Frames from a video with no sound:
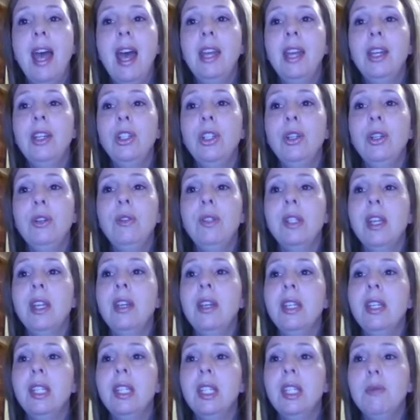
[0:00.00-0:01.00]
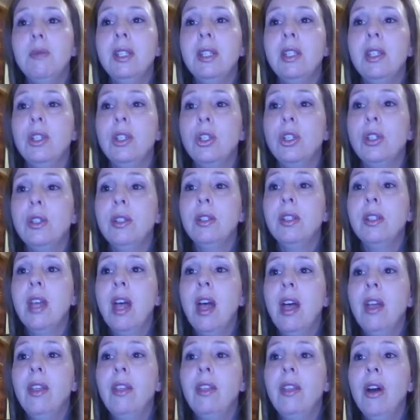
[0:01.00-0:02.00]
attitudes, and dispositions
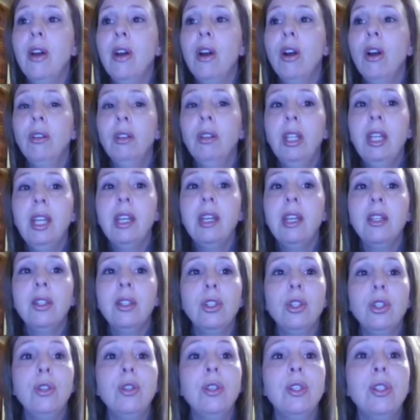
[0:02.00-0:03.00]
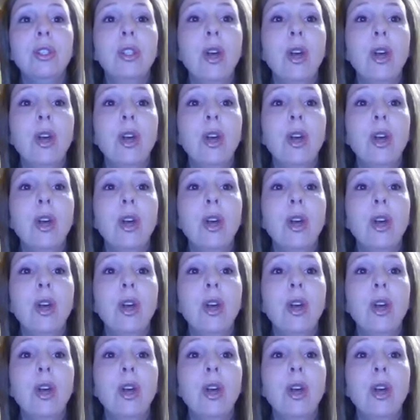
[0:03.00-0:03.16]
that are linked to